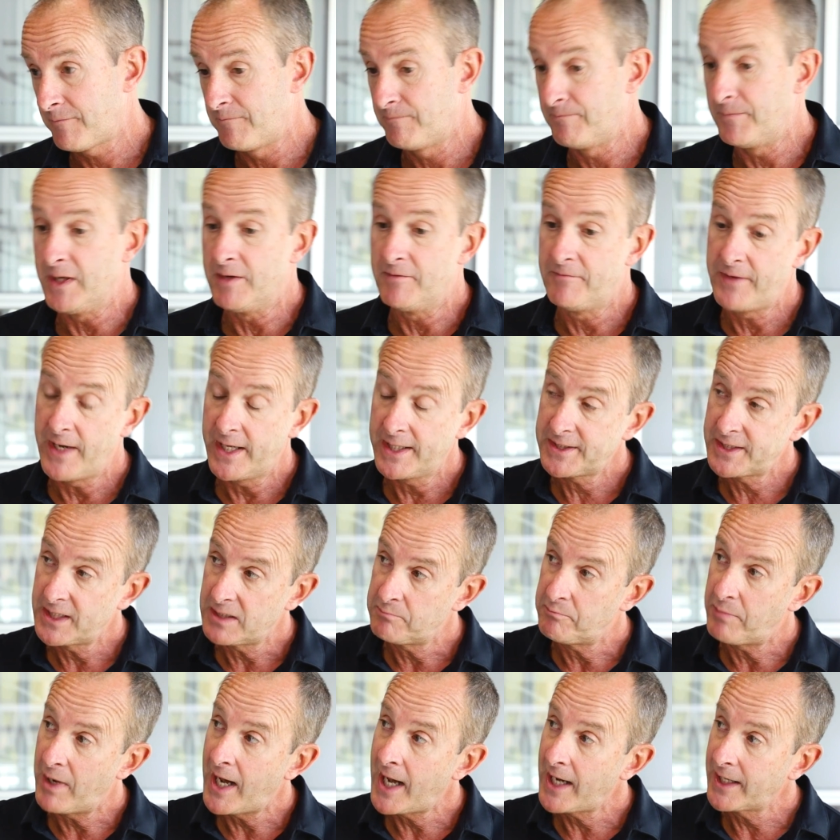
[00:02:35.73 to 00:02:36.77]
investing
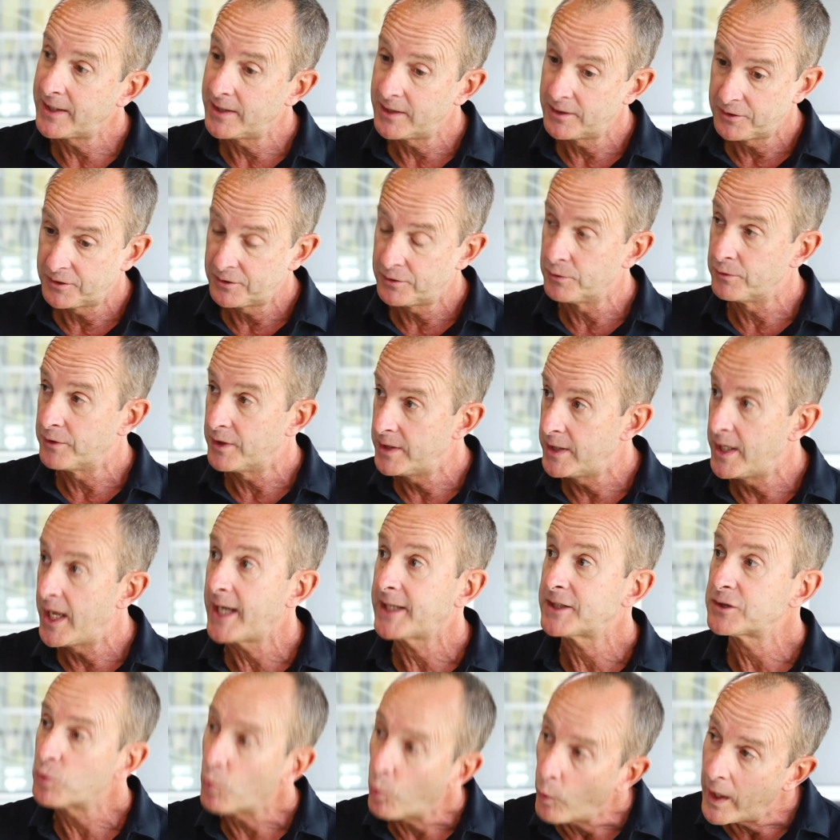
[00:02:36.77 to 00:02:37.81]
back into the
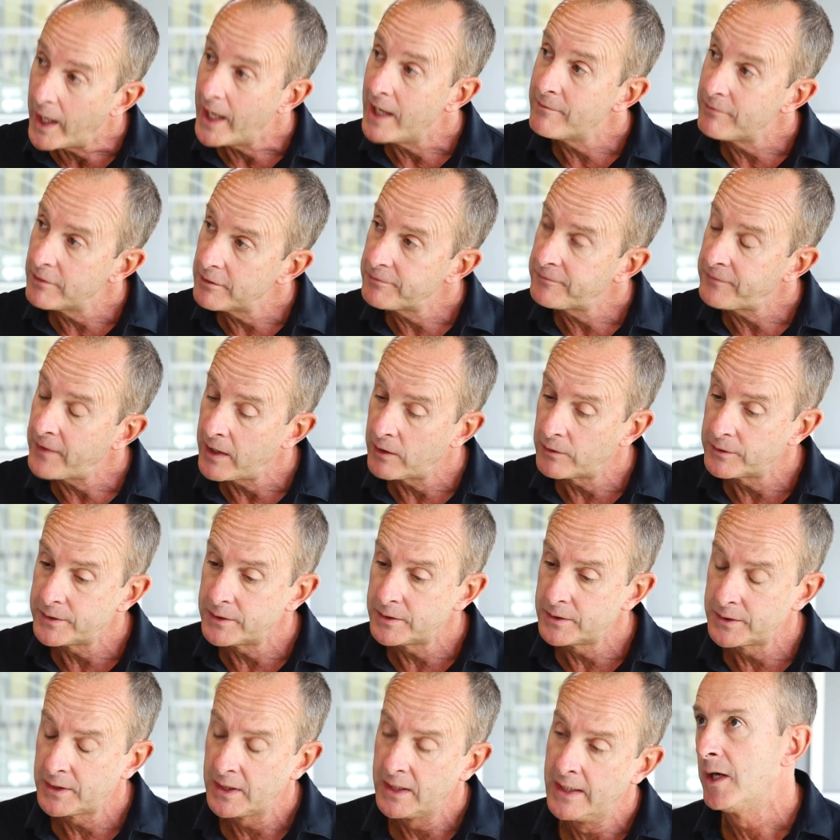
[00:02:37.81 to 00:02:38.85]
next wave of
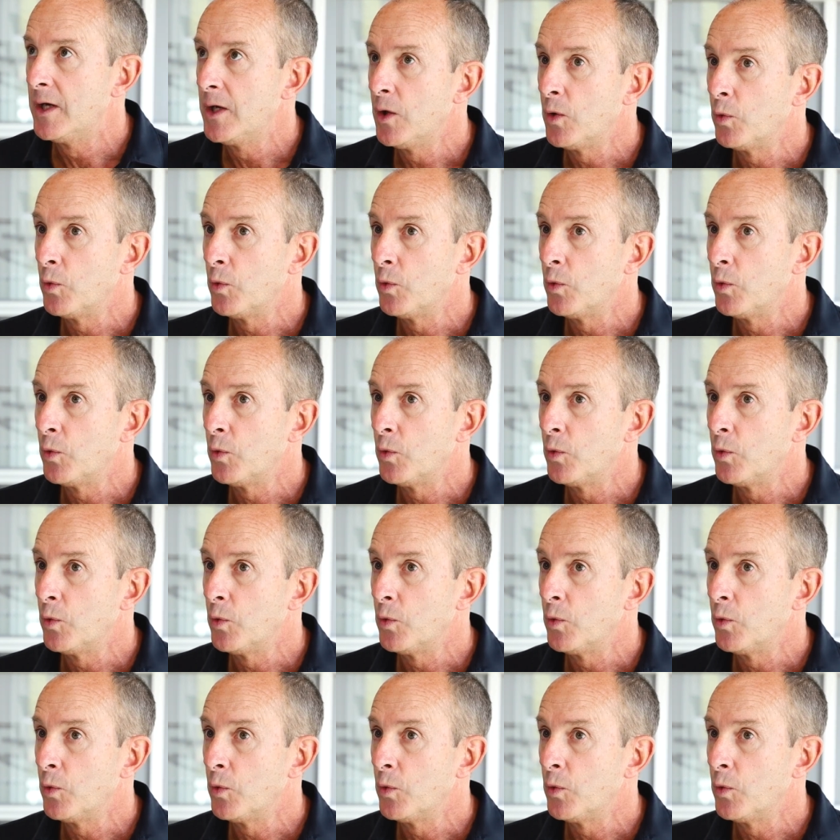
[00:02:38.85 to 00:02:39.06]
founders. Mm-hmm.